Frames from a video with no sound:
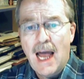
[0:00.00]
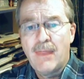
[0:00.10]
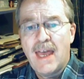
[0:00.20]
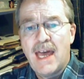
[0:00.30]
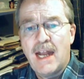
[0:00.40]

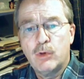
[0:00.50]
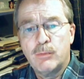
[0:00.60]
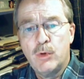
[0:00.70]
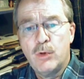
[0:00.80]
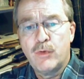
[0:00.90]
And then it
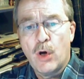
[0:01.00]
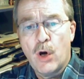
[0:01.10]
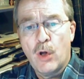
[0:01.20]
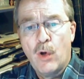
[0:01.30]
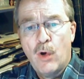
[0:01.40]
was moved
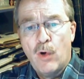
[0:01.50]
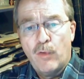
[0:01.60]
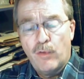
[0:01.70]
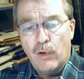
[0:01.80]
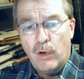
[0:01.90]
on
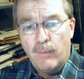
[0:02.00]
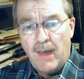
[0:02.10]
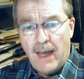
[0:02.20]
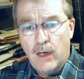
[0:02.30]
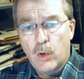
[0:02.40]
from
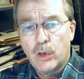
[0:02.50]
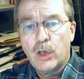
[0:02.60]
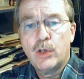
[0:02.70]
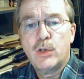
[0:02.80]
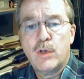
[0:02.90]
the High Court
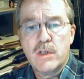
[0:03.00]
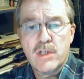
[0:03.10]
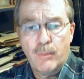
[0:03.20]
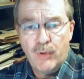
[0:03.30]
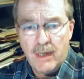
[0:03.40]
to the
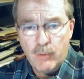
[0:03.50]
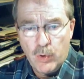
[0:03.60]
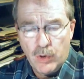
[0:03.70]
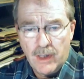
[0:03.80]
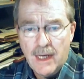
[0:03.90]
Supreme
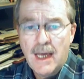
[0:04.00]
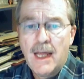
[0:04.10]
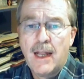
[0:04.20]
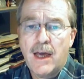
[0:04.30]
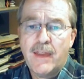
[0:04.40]
Court.
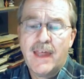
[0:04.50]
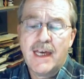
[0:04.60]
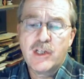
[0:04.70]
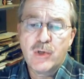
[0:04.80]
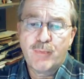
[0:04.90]
Now the
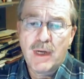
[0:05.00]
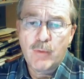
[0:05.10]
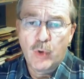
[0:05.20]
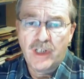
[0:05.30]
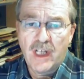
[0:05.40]
Supreme
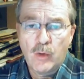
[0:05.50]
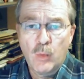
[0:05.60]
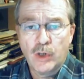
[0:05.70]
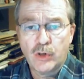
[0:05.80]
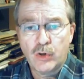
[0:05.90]
Court didn't
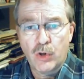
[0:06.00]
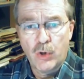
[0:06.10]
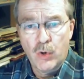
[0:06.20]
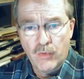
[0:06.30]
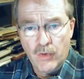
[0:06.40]
want to
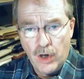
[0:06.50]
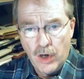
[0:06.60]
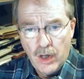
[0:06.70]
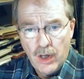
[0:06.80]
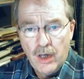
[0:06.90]
turn over
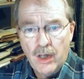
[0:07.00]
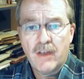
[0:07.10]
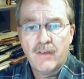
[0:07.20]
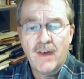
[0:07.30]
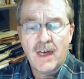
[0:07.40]

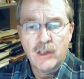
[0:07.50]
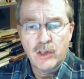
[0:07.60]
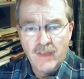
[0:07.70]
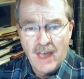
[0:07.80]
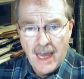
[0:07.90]
the
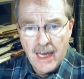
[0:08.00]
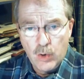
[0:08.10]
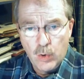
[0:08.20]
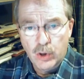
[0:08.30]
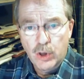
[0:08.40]
findings of the High
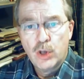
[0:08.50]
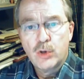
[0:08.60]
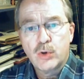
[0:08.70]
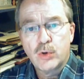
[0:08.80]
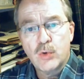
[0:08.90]
Court,
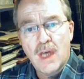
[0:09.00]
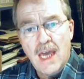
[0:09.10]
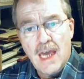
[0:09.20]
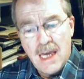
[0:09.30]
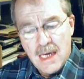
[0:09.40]
so
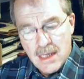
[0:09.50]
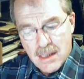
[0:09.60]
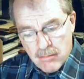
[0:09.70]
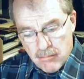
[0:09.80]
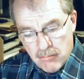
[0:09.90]
they
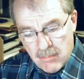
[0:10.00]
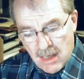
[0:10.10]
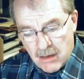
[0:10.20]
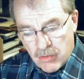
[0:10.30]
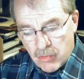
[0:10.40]

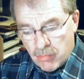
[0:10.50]
kept